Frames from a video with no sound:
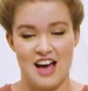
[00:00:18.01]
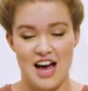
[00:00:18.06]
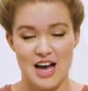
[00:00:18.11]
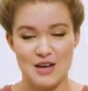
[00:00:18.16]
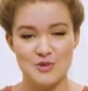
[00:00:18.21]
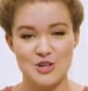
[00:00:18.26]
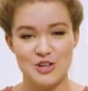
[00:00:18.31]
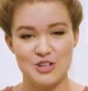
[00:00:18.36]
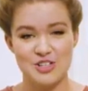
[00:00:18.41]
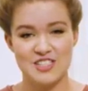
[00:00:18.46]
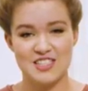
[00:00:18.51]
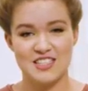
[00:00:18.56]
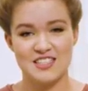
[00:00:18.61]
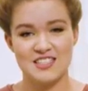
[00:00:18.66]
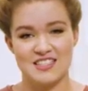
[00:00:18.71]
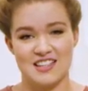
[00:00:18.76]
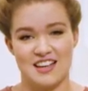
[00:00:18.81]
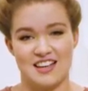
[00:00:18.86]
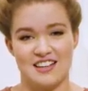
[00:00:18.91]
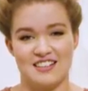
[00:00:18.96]
I'm
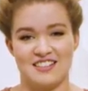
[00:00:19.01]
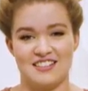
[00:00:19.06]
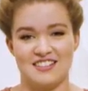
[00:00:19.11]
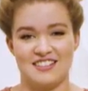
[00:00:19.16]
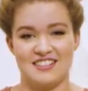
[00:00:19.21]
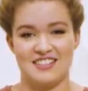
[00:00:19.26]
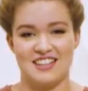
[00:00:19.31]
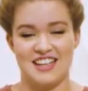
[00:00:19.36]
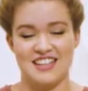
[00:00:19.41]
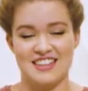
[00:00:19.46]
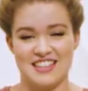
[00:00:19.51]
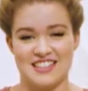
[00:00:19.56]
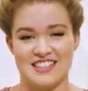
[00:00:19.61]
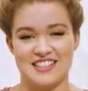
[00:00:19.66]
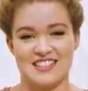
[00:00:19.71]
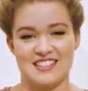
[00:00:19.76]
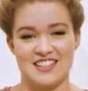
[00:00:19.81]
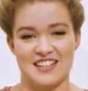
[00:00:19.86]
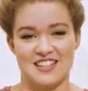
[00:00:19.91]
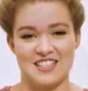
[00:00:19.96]
Kirsten Dunn, and this
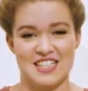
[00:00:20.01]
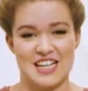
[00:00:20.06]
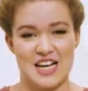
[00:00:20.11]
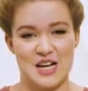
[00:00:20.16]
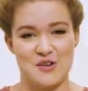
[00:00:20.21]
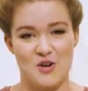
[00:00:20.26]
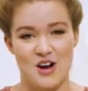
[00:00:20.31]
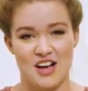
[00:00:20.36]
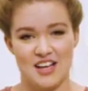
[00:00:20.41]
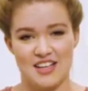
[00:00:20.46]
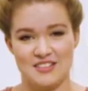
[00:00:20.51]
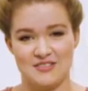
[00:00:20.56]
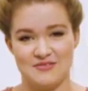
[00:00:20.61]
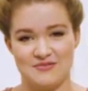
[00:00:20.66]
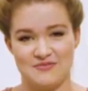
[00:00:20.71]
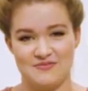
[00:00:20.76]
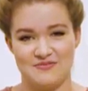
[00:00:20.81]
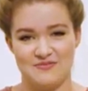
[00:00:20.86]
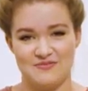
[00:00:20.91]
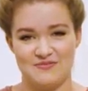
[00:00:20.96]
is Dunn
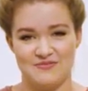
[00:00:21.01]
DIY.